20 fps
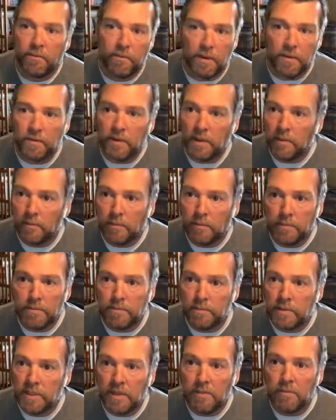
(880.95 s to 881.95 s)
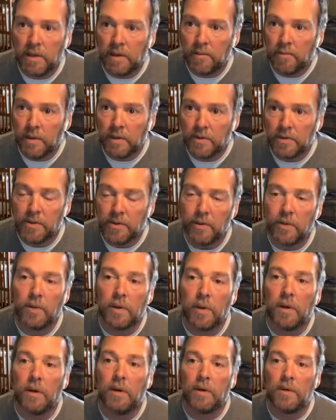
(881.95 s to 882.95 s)
50 team members who
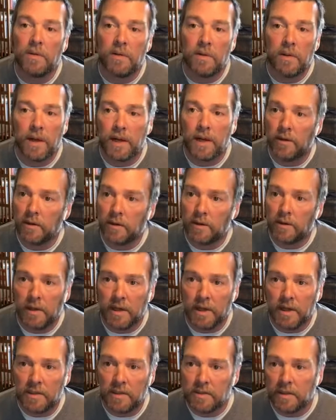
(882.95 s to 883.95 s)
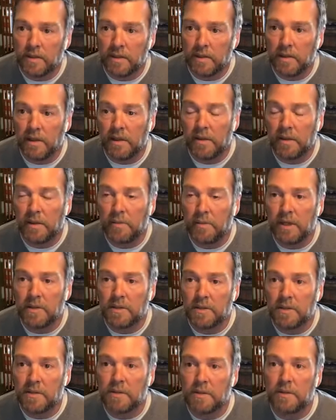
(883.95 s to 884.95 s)
were all delighting our clients on a daily
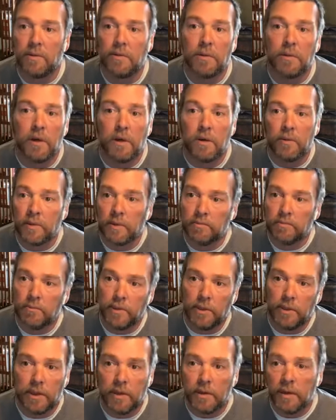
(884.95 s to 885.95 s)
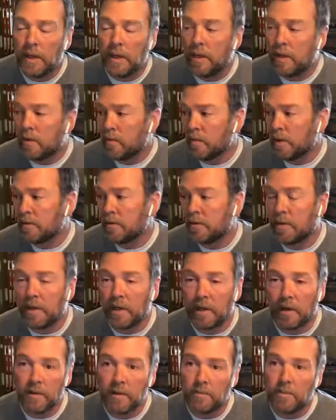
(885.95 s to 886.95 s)
basis, who are all you know
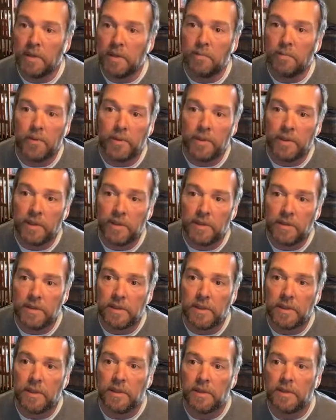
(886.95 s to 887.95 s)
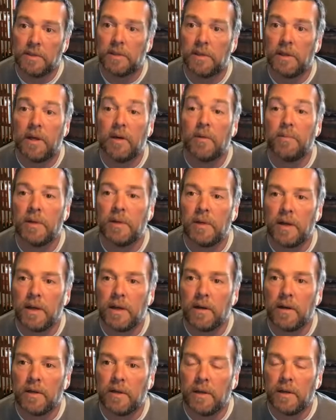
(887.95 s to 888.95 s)
recruiting other people in to, to help
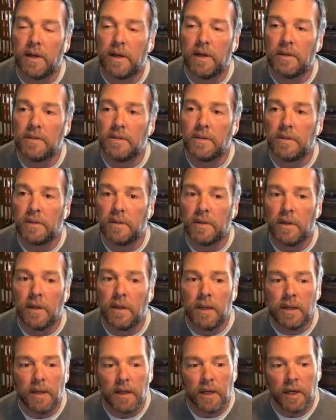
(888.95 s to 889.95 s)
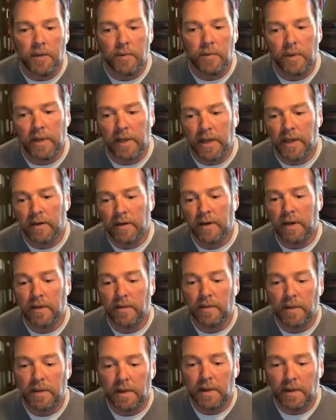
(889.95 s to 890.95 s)
delight our clients and and really
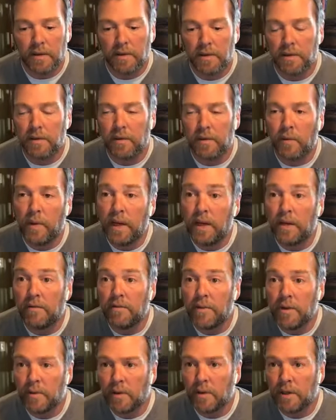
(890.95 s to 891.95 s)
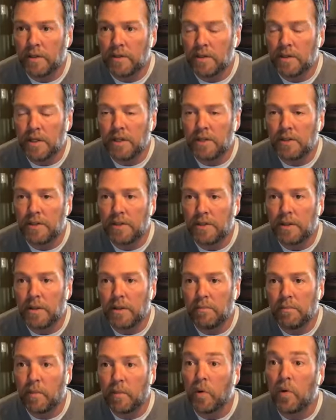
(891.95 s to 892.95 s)
carrying the the weight of the organization
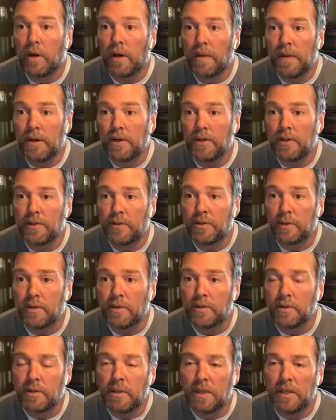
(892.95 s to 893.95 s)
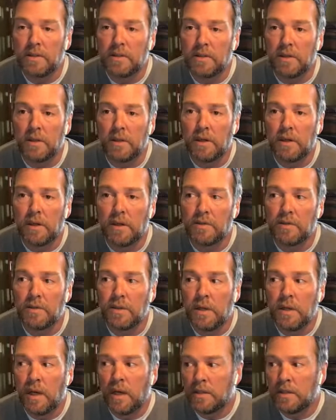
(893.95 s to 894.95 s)
more on their shoulders and less on
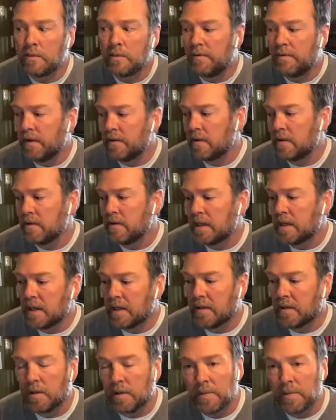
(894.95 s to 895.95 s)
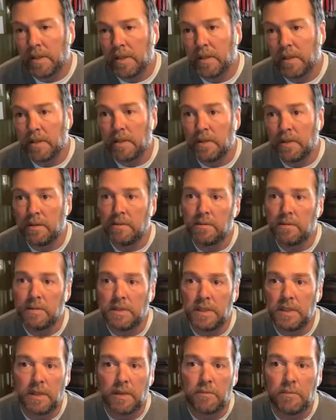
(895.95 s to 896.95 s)
ours. So we felt there was an equitability
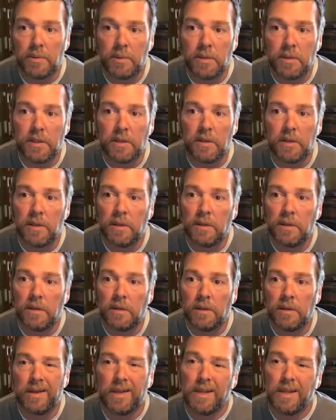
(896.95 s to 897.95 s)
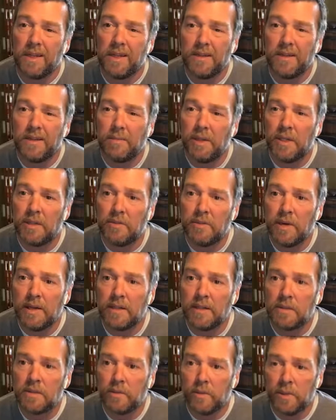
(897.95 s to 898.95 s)
standpoint that that needed to be
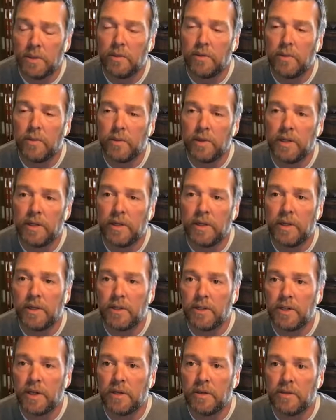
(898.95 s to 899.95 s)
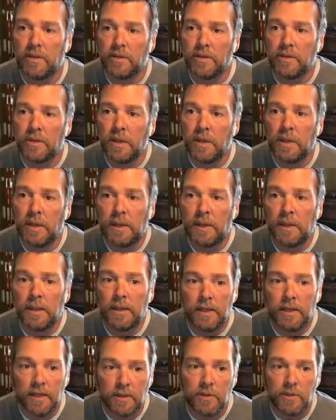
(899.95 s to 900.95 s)
addressed. We knew we wanted to get shares
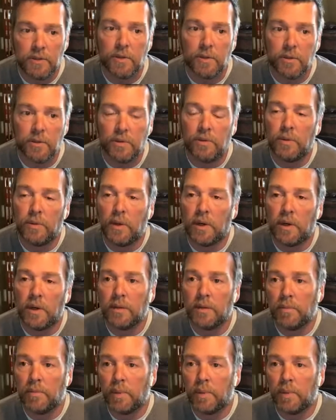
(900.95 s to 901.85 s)
into our